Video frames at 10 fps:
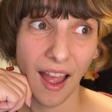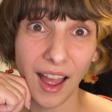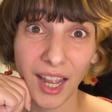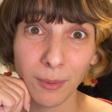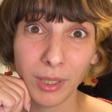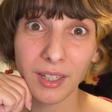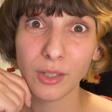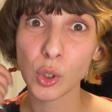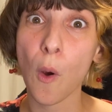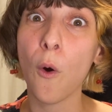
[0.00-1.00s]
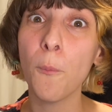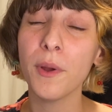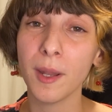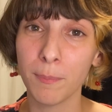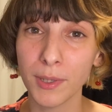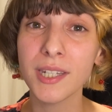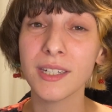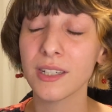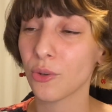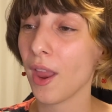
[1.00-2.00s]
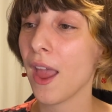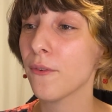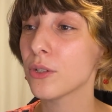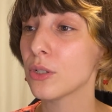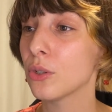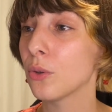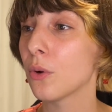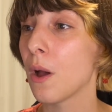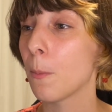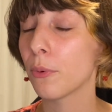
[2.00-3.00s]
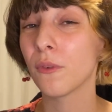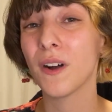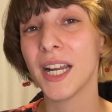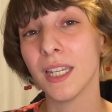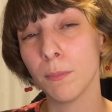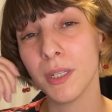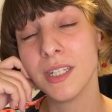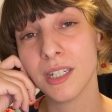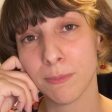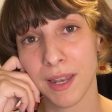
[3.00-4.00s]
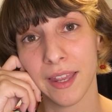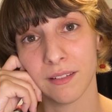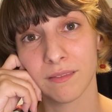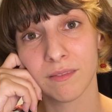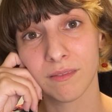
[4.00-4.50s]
I mean, to open a business, you have to provide a business plan.